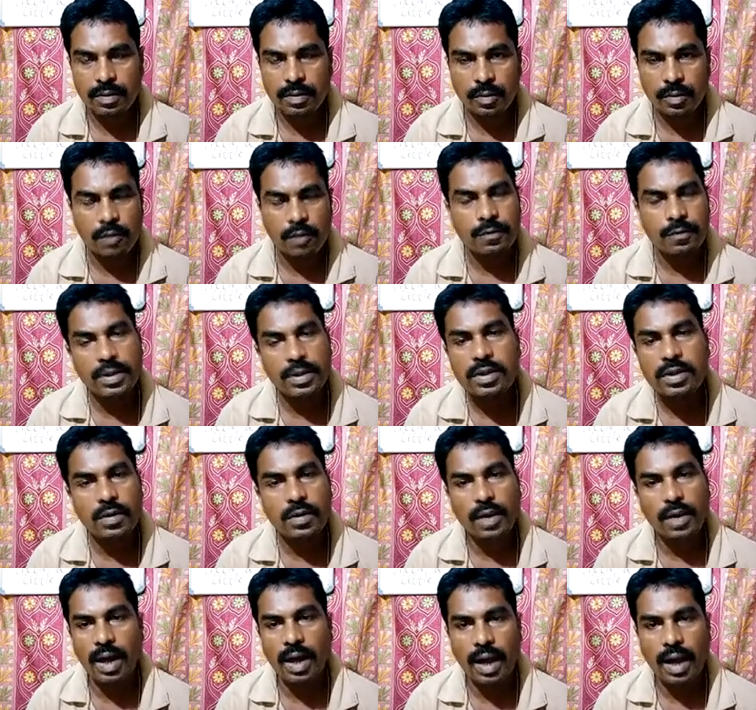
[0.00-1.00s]
no friends
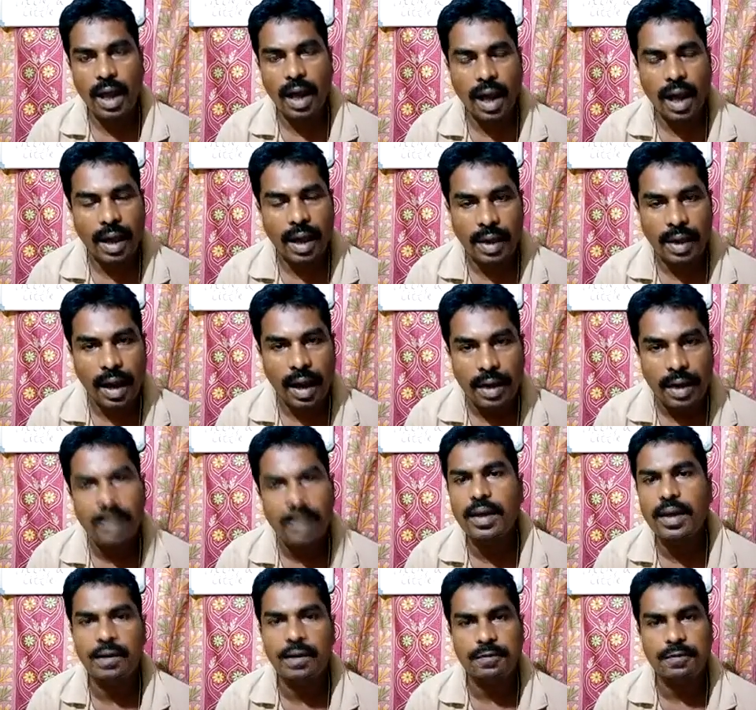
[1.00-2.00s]
or I hardly
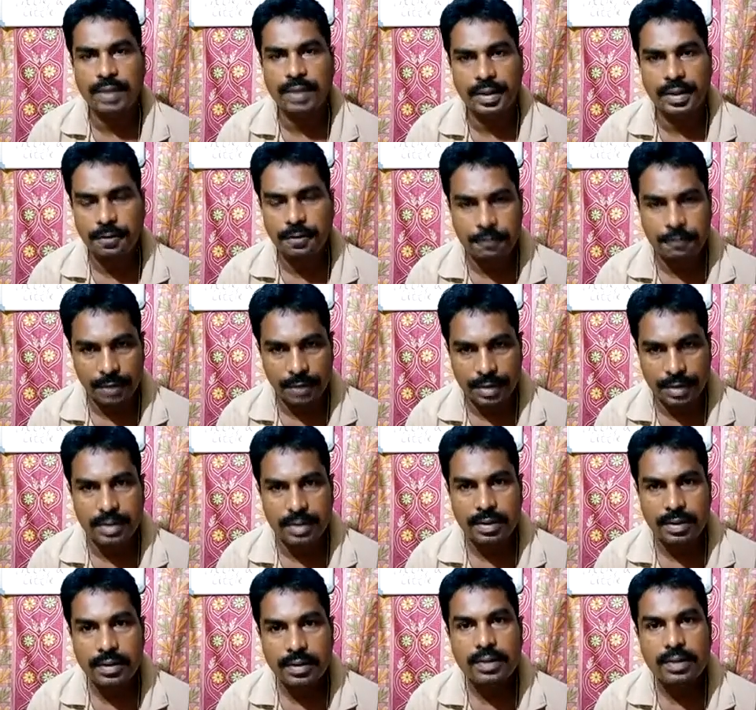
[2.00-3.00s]
have any friend
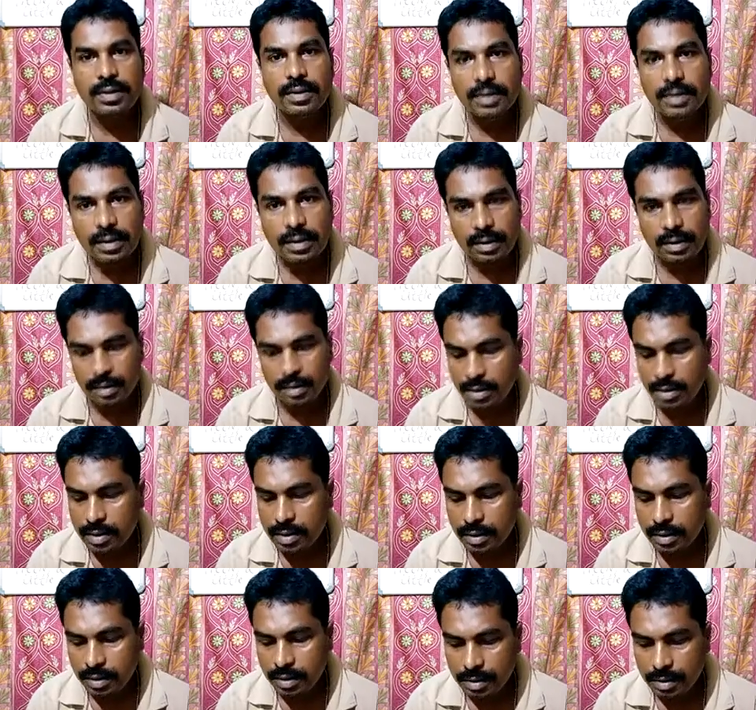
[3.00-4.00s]
in this
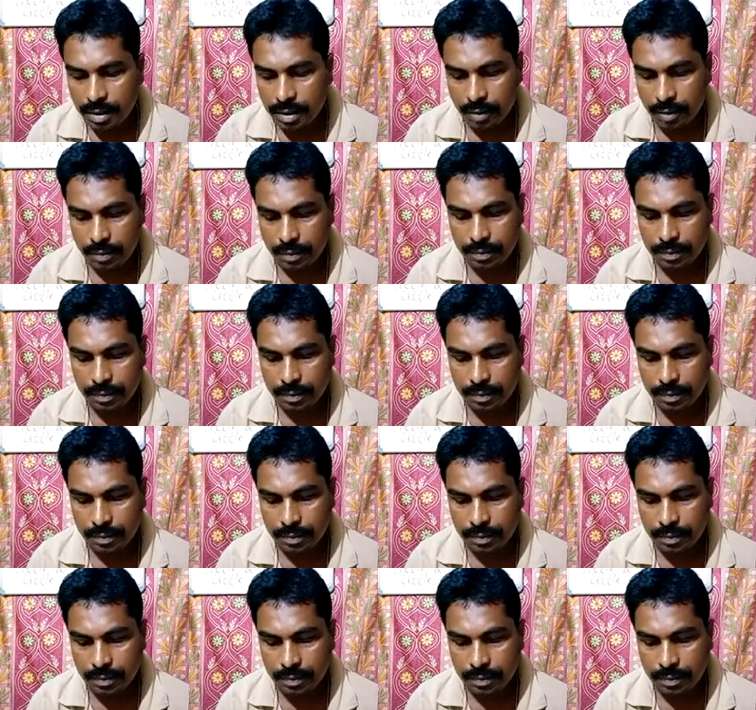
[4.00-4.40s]
town.